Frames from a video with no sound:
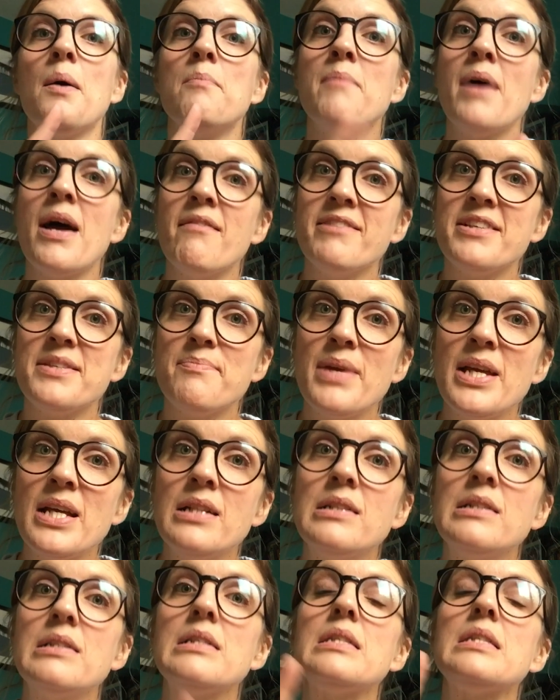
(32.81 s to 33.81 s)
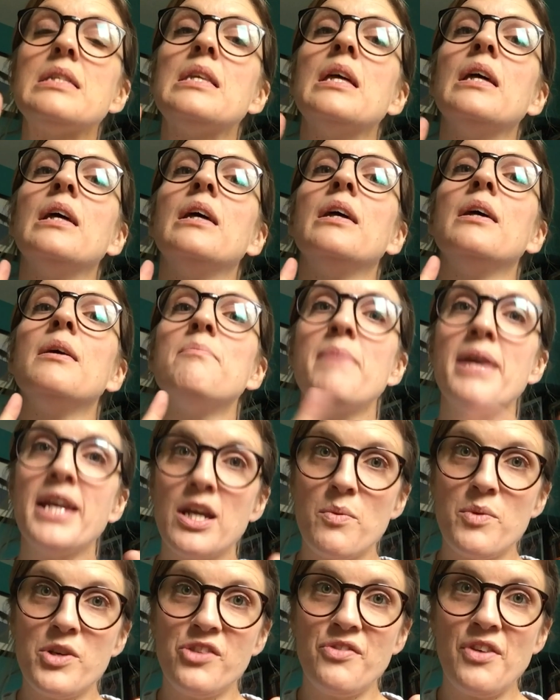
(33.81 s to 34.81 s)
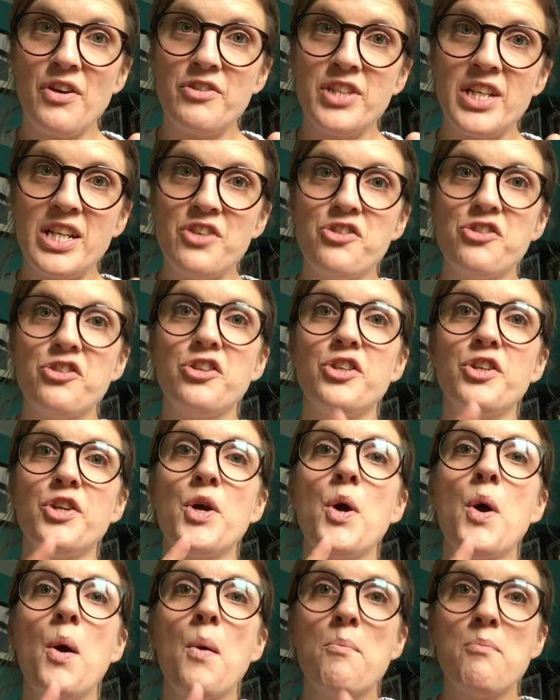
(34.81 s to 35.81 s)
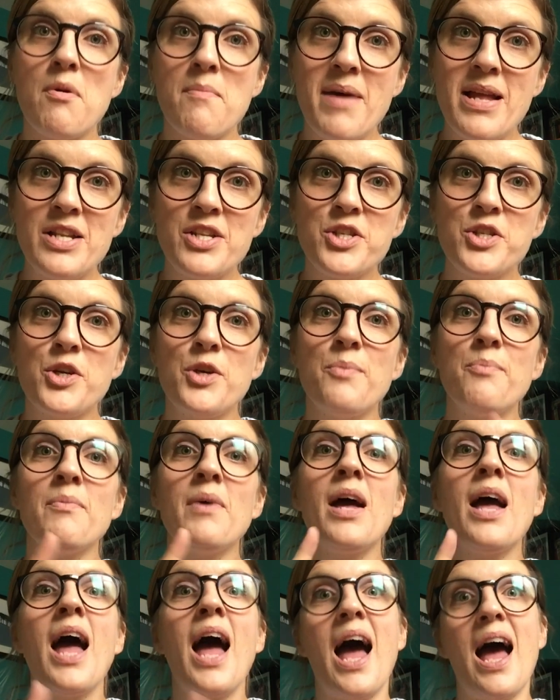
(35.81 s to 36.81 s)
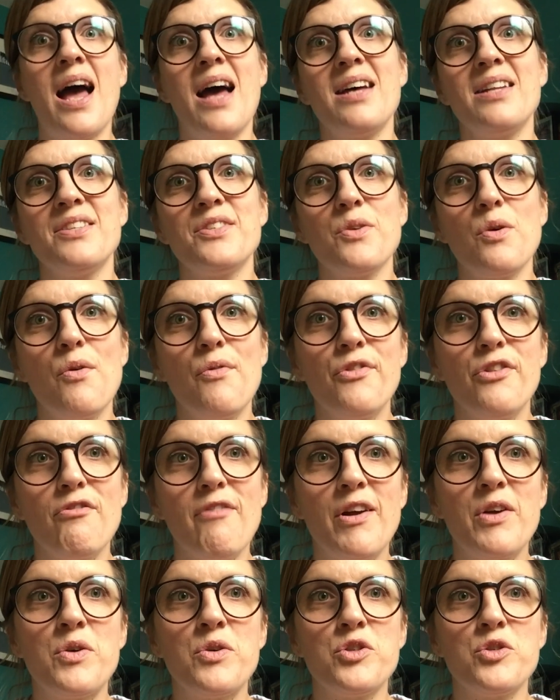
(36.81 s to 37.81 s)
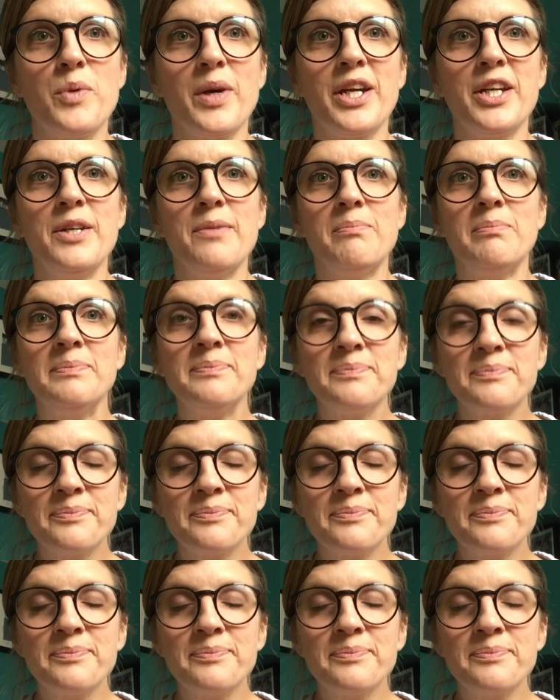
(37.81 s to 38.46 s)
Mary's Meals, Make-A-Wish Foundation, Momentum and Off the Record Twickenham.